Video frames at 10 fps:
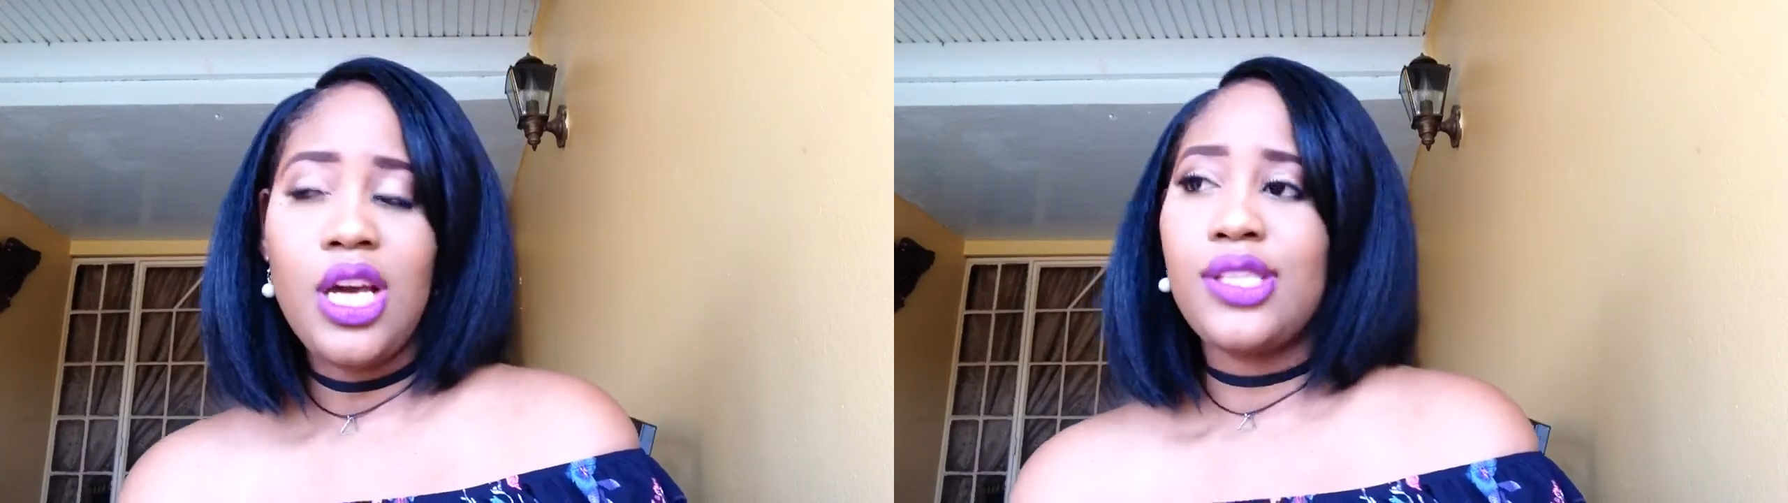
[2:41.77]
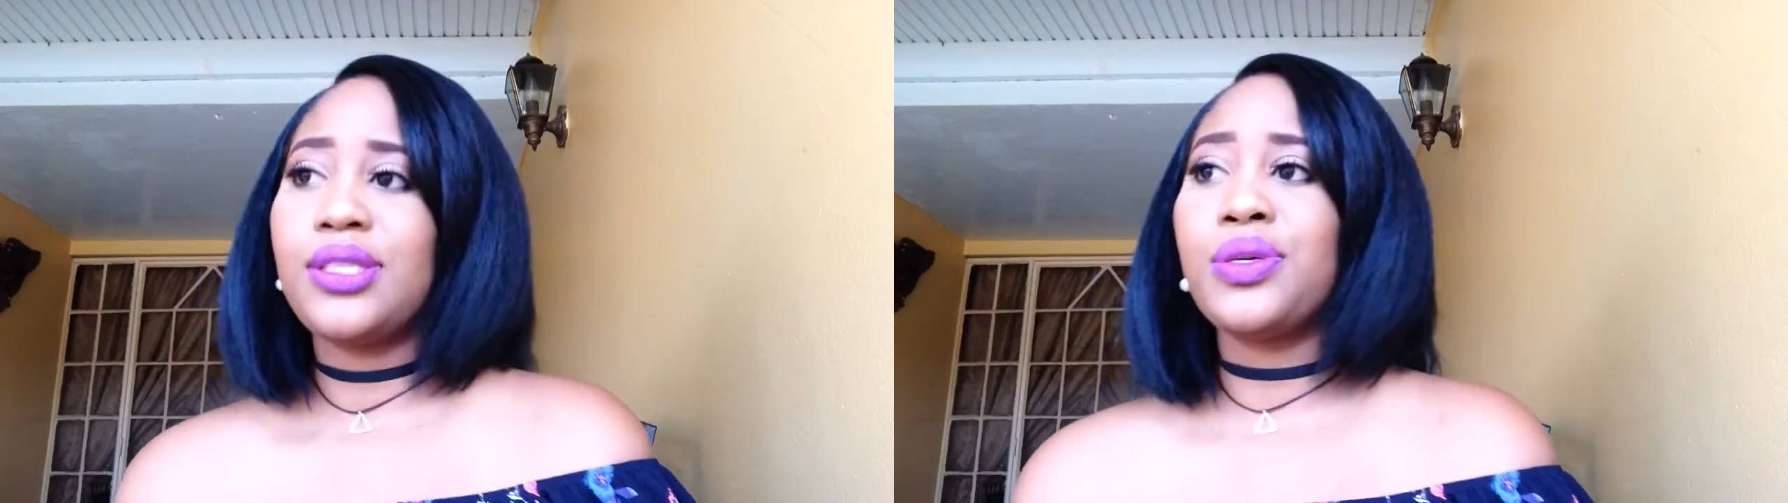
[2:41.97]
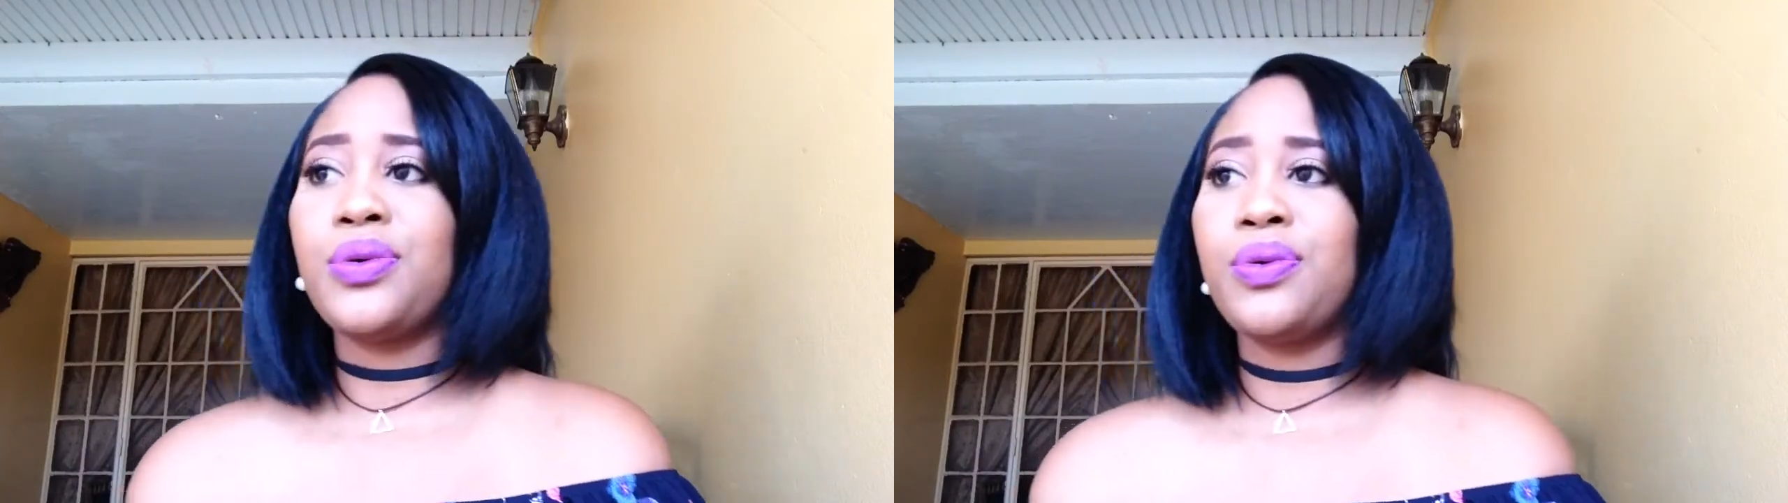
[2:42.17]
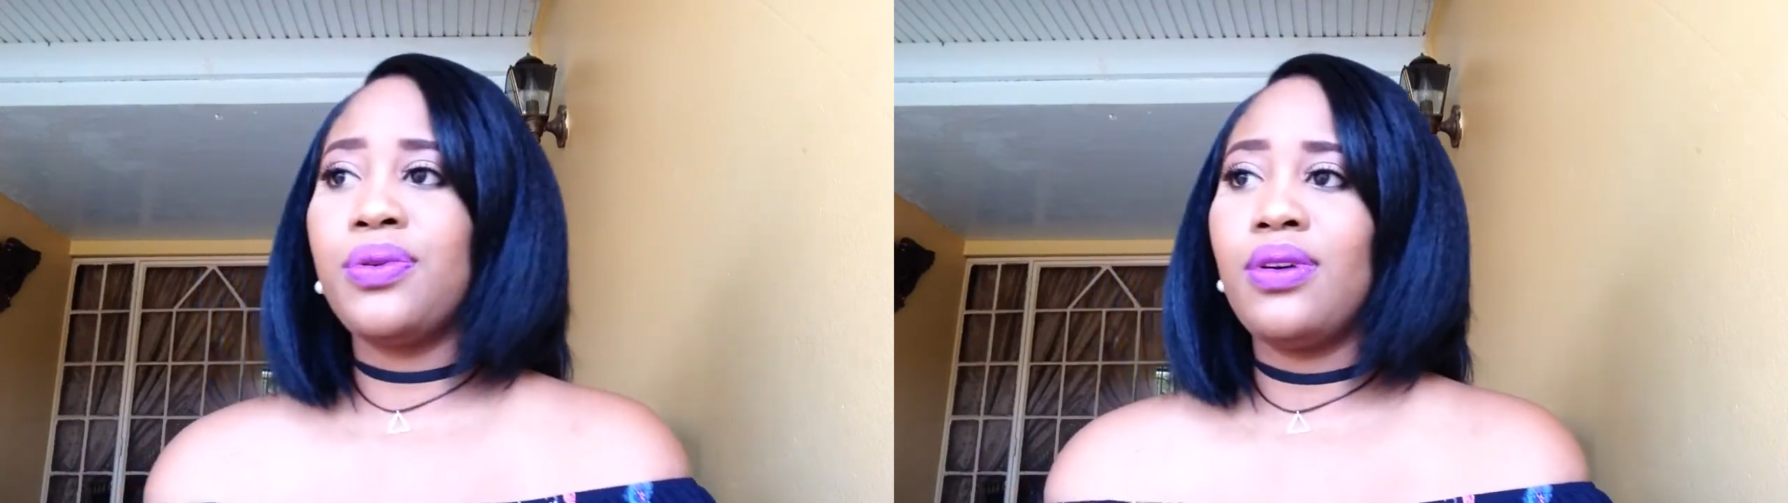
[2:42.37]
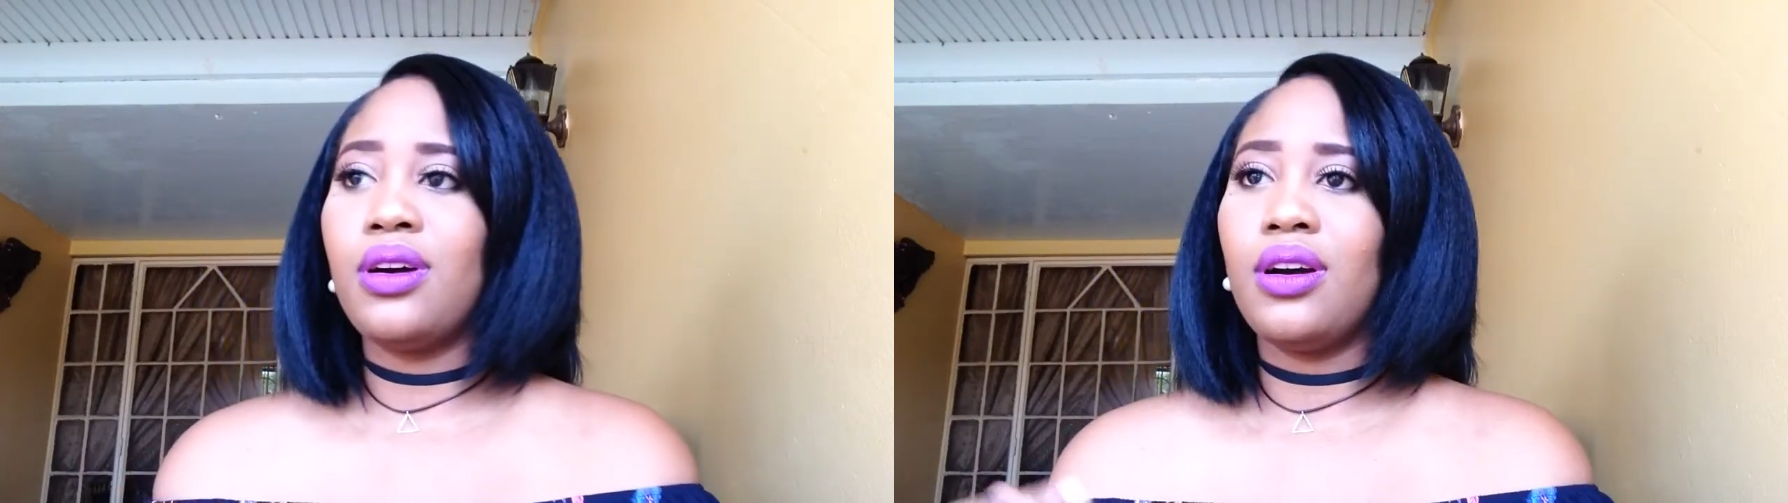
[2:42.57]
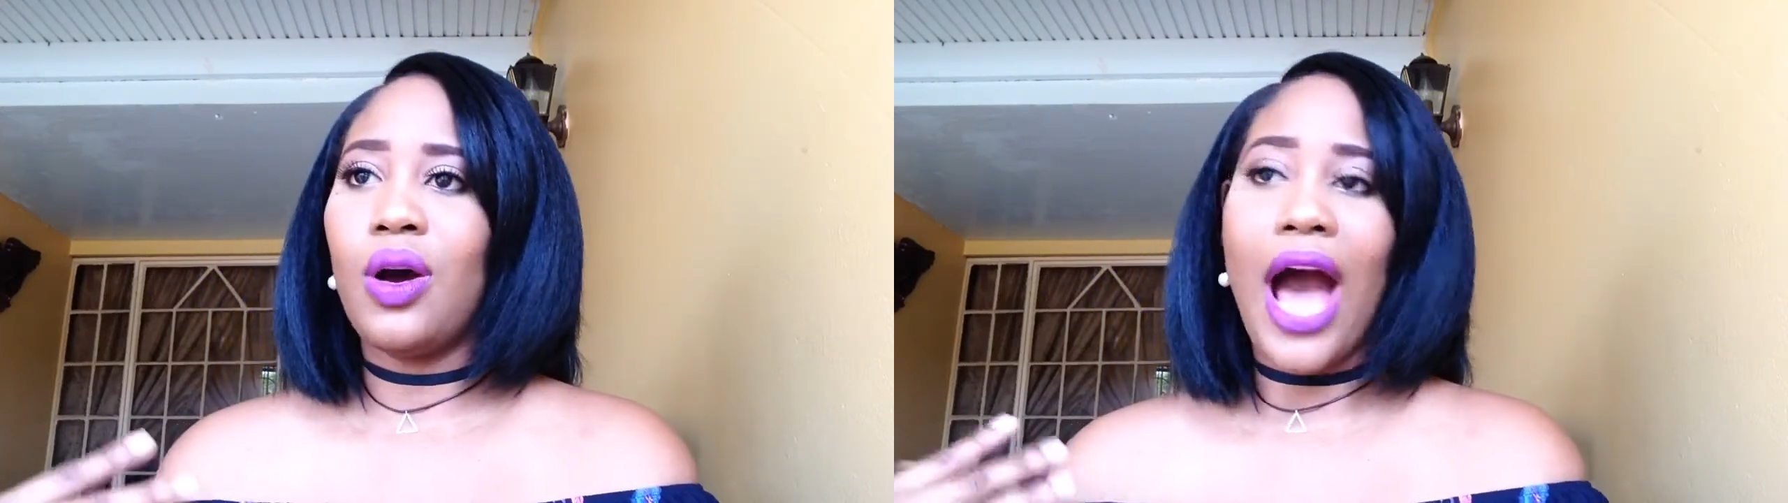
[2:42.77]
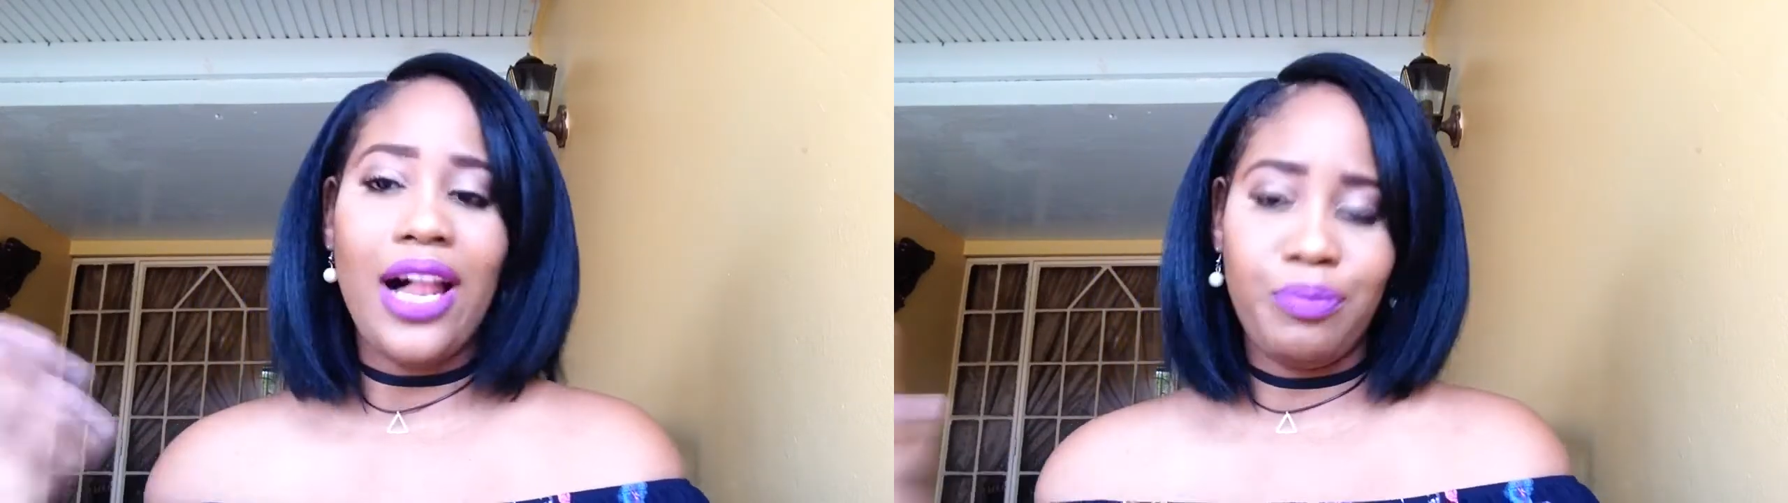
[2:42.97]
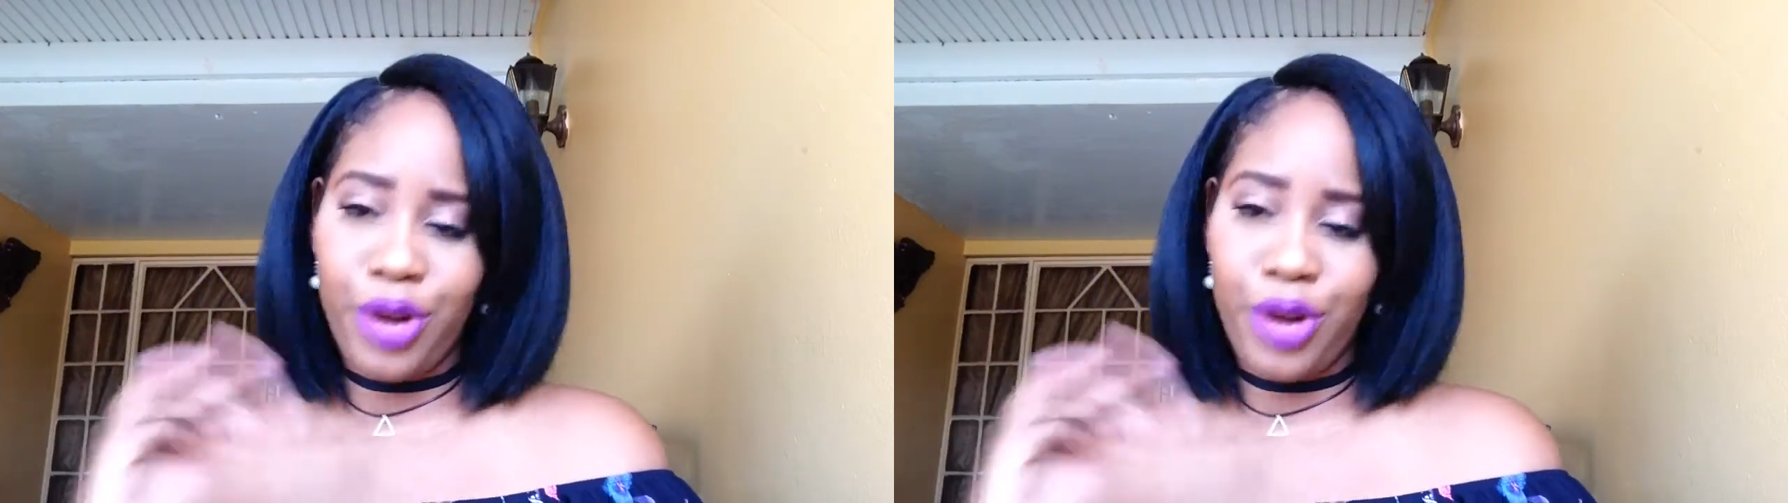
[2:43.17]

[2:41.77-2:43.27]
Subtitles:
So I'll